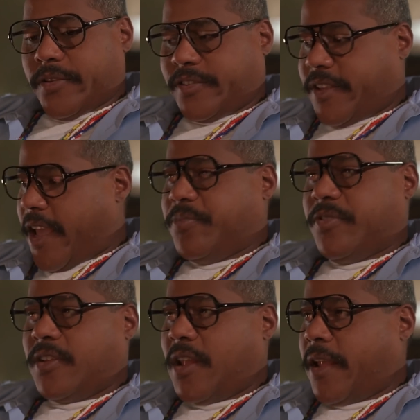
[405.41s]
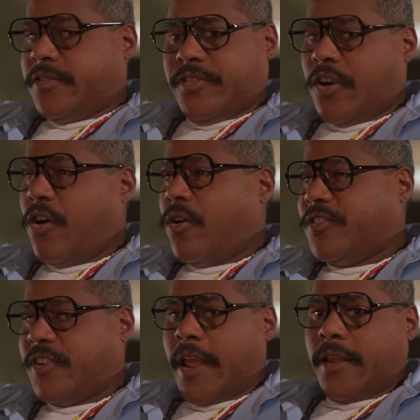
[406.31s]
Man escaped, just like
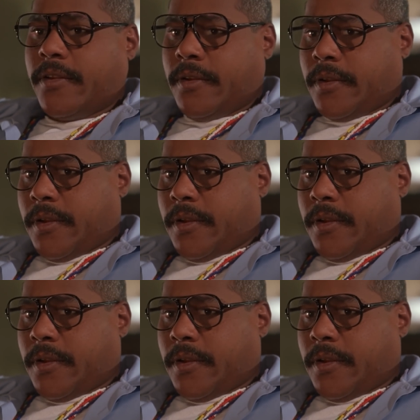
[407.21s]
Shawshank.